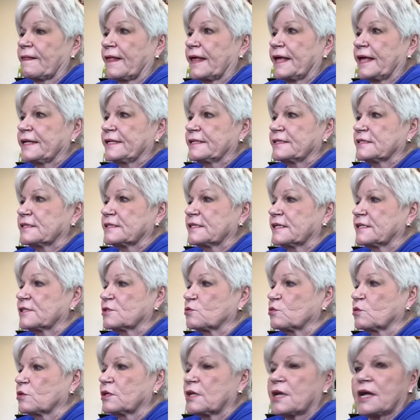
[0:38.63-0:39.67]
And it says
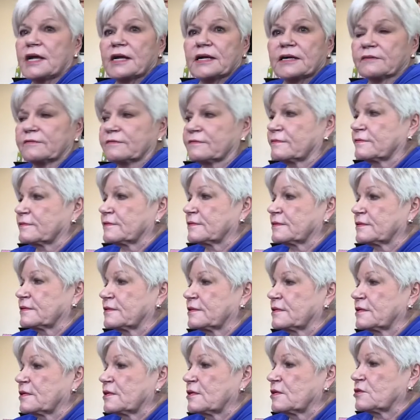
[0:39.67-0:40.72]
we're live.
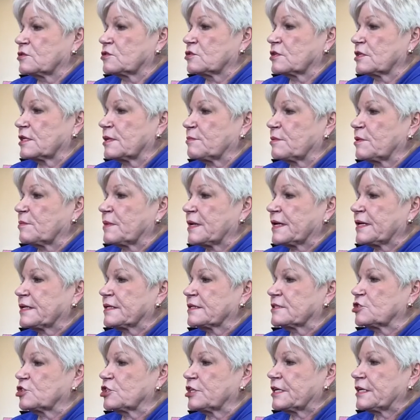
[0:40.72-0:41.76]
So let me make a
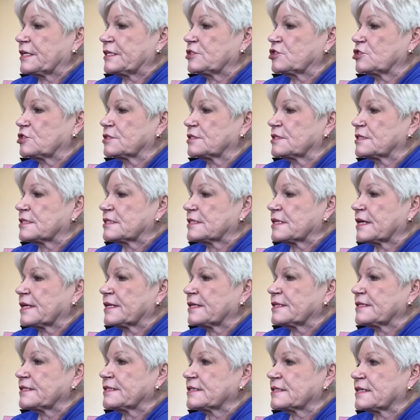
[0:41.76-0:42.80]
change in the
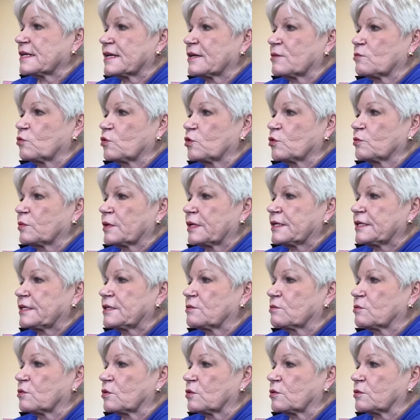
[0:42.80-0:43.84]
settings and we're ready to
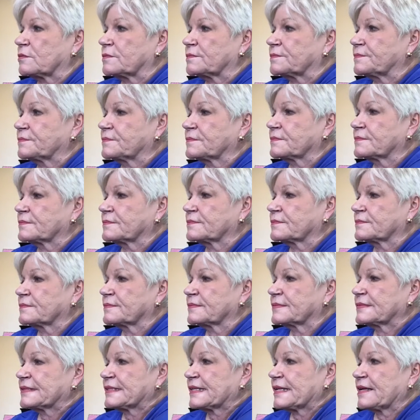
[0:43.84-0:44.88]
roll.
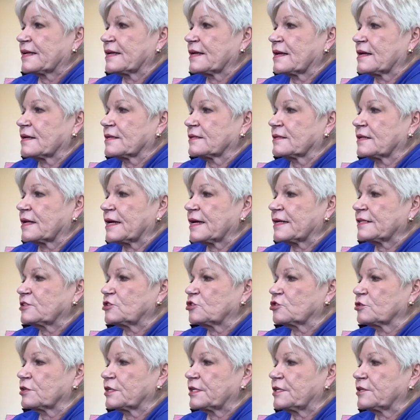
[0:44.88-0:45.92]
Glad
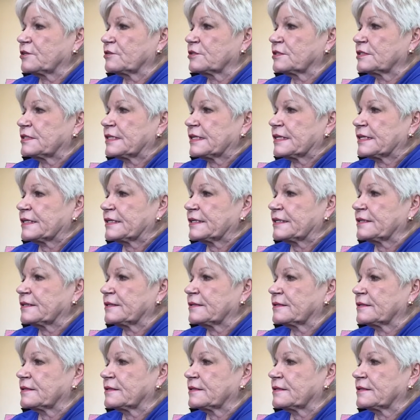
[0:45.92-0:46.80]
you're here today.